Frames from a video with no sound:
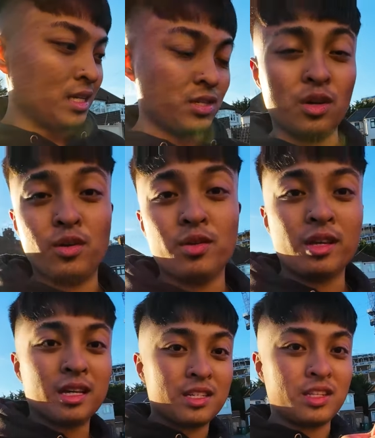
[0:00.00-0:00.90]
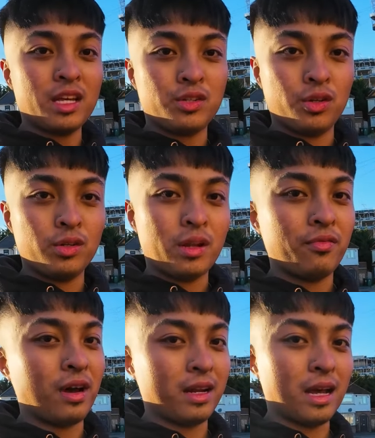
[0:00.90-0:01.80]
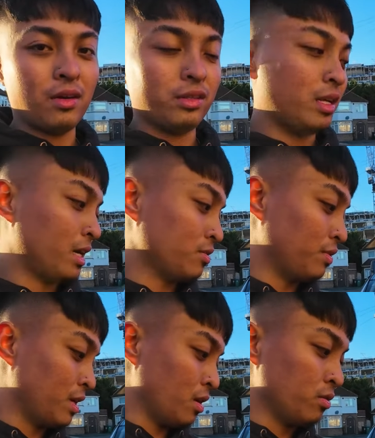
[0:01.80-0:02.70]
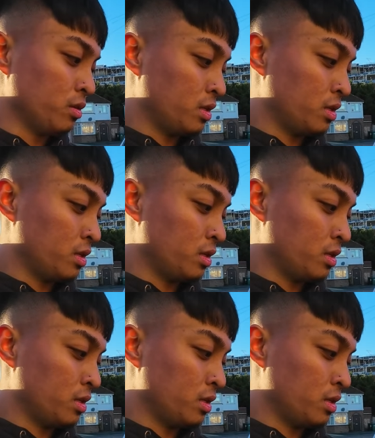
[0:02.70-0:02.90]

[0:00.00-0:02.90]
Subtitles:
So stay tuned and find out in the next video.